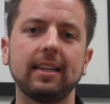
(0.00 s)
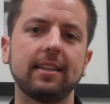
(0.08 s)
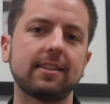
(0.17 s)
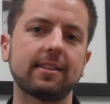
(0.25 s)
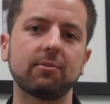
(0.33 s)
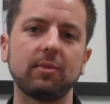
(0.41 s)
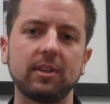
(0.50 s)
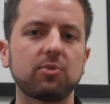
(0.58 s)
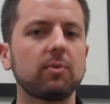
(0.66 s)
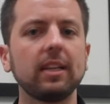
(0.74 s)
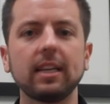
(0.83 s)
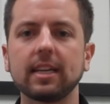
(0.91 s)
it's,
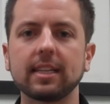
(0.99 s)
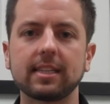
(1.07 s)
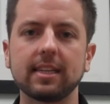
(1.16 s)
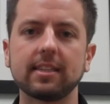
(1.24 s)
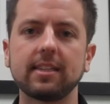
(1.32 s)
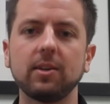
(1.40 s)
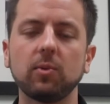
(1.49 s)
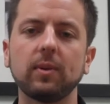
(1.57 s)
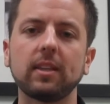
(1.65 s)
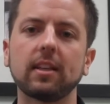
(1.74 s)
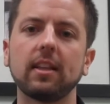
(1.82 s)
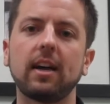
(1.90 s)
it's really consistent
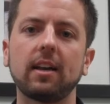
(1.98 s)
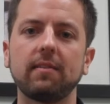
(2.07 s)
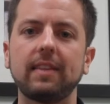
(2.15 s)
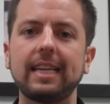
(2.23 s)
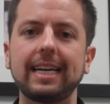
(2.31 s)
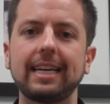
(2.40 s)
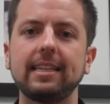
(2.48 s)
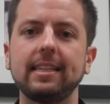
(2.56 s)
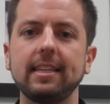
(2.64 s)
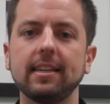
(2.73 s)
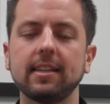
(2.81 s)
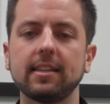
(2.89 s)
with a lot of the
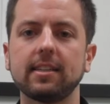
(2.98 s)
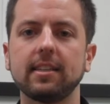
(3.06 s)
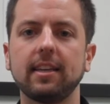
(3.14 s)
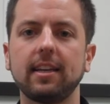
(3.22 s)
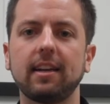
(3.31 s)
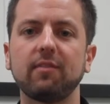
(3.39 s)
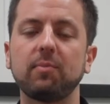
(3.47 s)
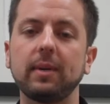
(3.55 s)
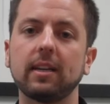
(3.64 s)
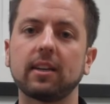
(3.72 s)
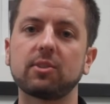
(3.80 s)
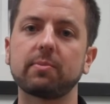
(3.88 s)
ideas that I've
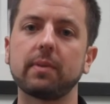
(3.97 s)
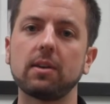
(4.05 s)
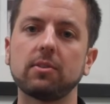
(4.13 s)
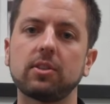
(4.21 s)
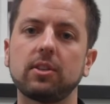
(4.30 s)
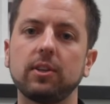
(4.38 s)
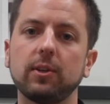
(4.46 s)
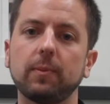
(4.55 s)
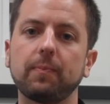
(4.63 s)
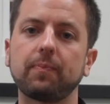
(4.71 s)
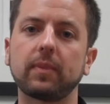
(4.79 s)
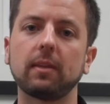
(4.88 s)
been exposed to